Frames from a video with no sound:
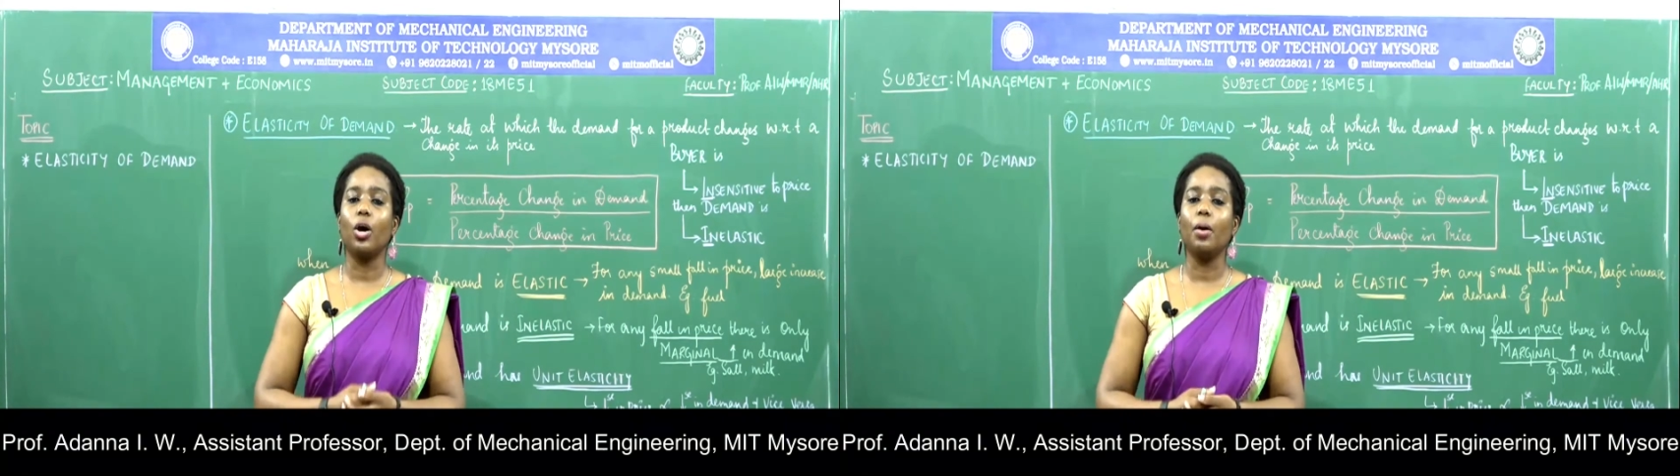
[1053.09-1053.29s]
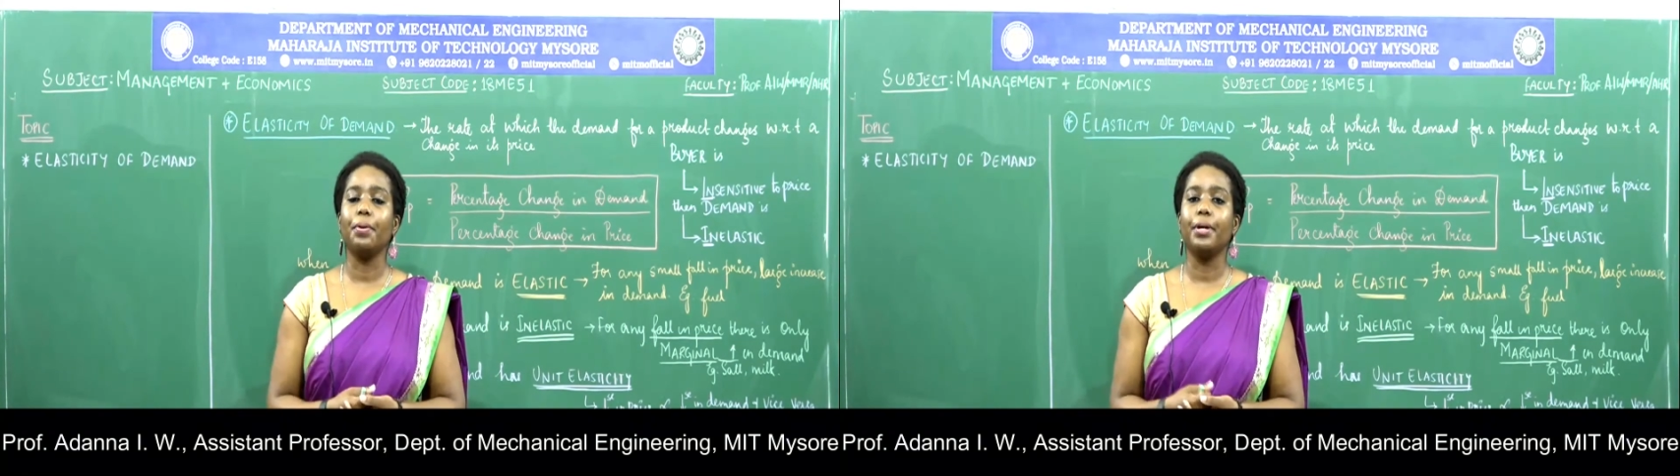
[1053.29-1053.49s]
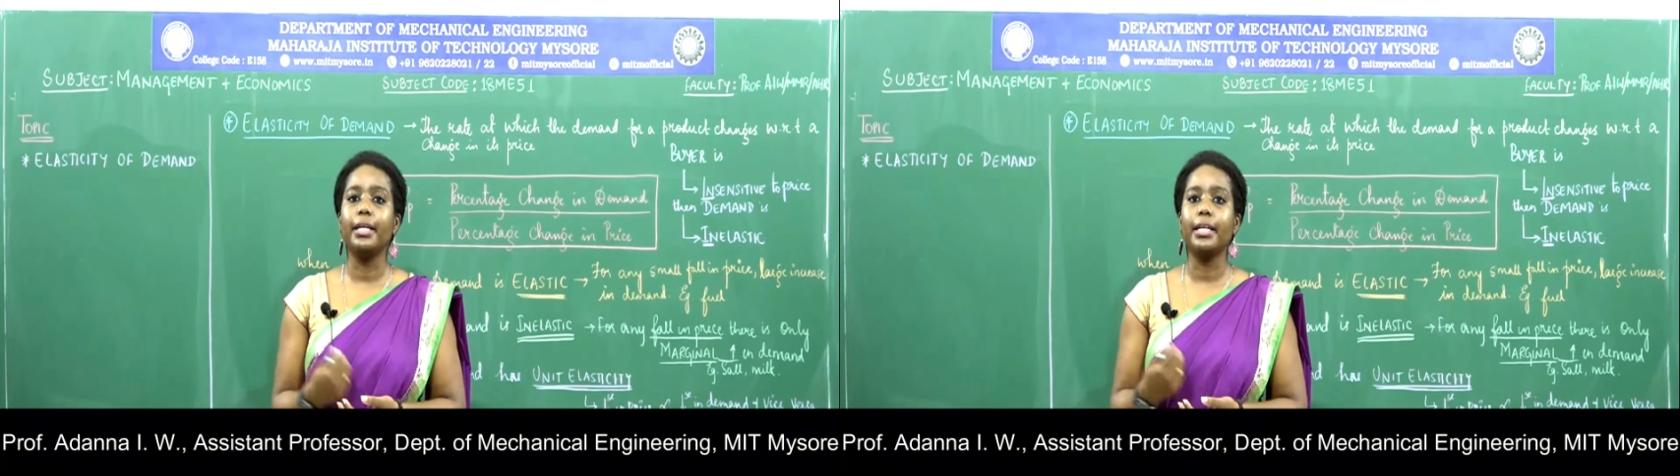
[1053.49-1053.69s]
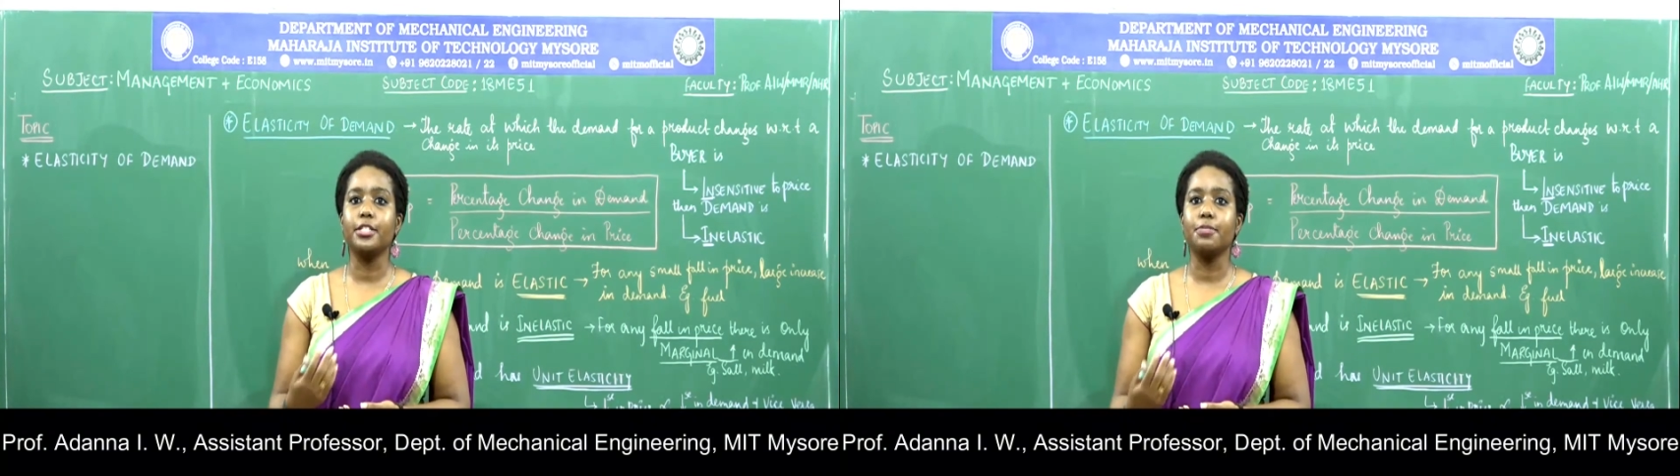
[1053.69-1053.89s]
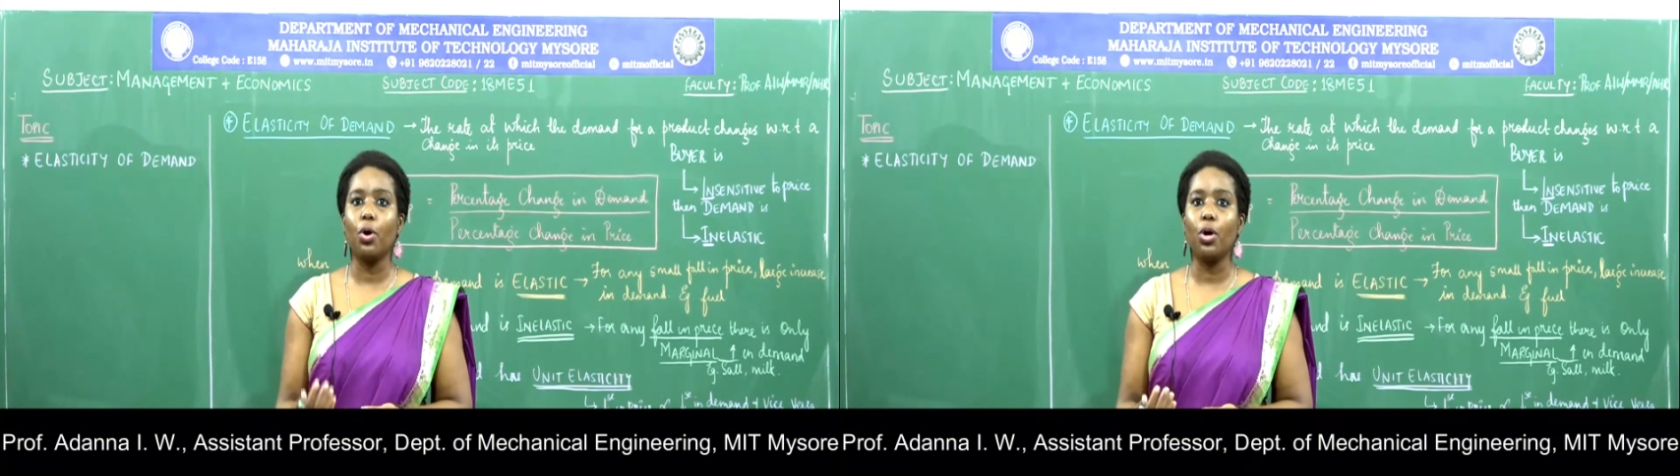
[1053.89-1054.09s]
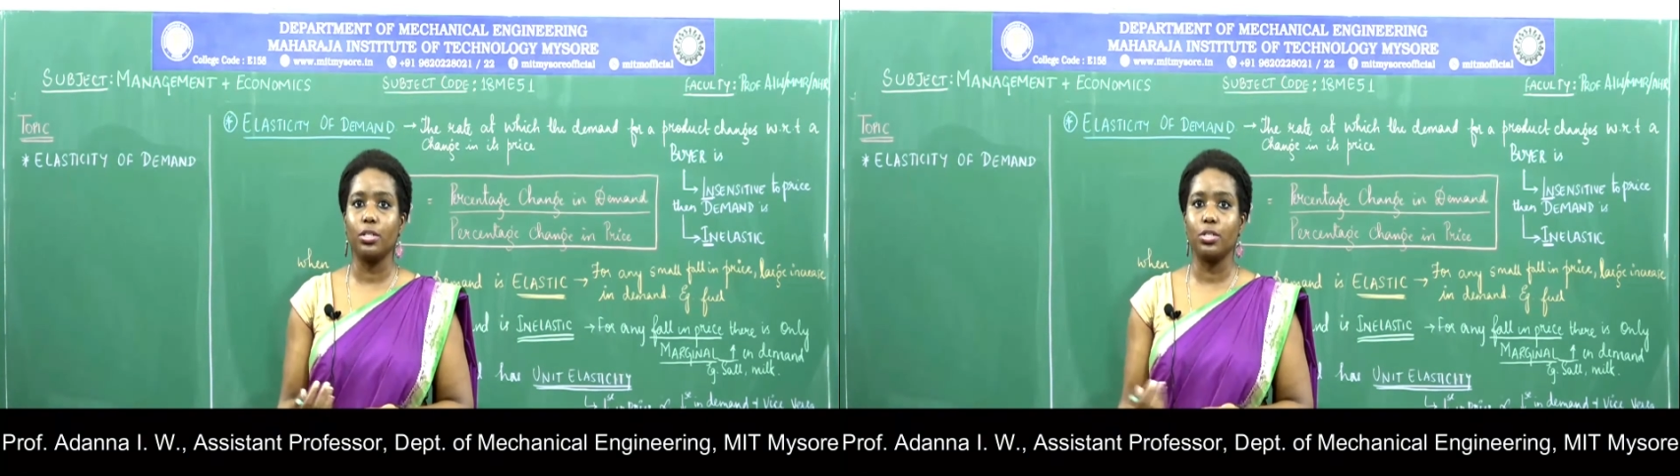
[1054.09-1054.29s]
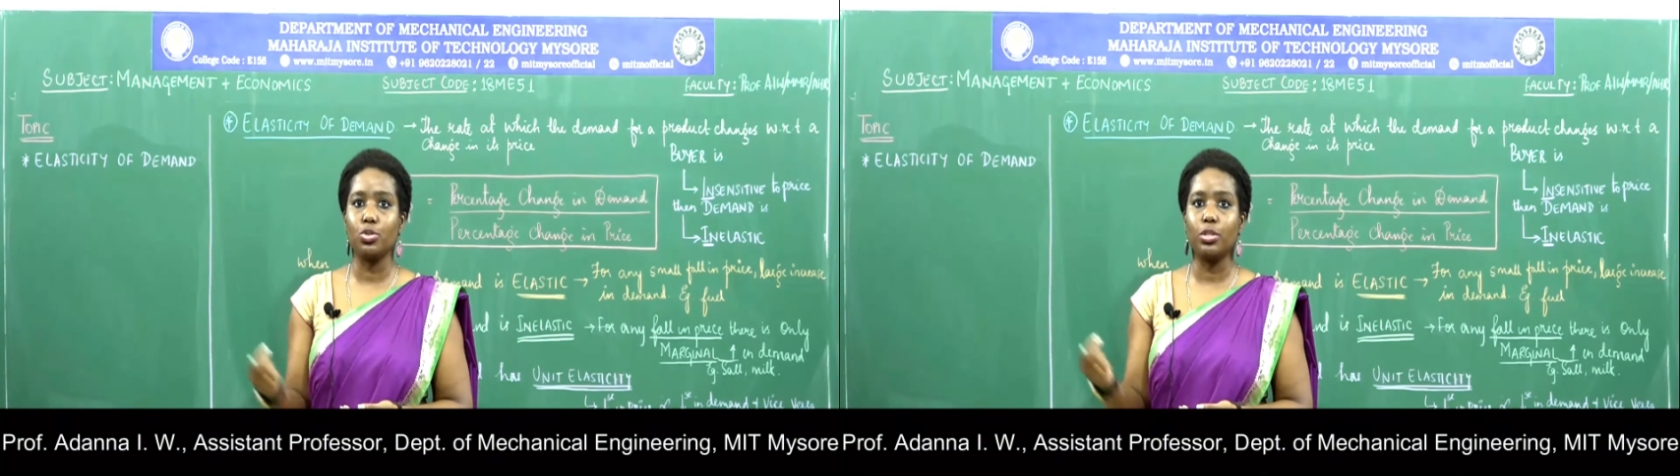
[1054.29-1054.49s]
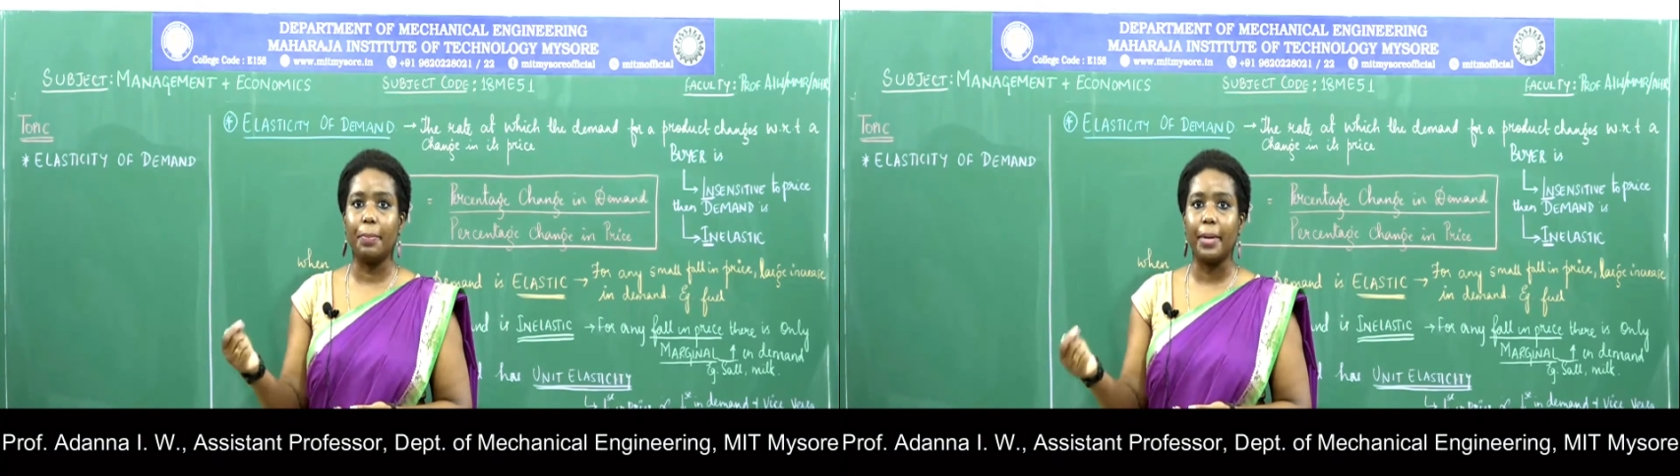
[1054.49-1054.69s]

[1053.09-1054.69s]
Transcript: component responds to the